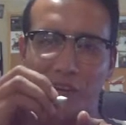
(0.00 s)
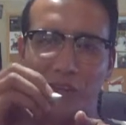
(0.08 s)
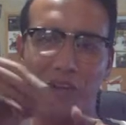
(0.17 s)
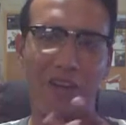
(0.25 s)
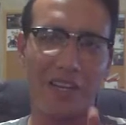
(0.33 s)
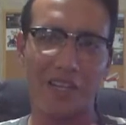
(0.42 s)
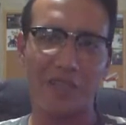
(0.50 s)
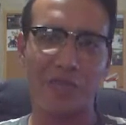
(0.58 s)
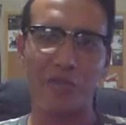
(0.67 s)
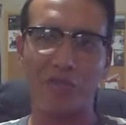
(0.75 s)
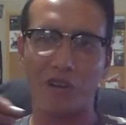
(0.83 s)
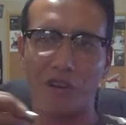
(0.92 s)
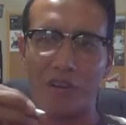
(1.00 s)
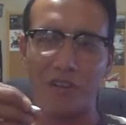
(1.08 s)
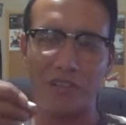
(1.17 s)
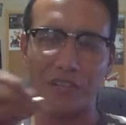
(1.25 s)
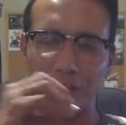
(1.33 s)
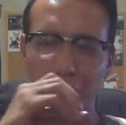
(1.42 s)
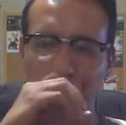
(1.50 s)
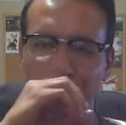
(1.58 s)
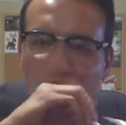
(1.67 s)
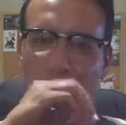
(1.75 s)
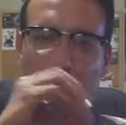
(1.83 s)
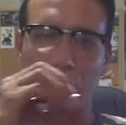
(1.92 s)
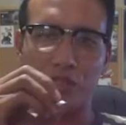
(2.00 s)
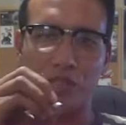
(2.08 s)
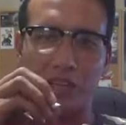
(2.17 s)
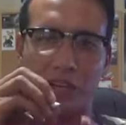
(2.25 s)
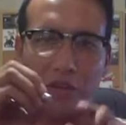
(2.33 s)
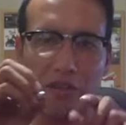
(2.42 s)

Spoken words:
you know how it is when you draw and you're going slow,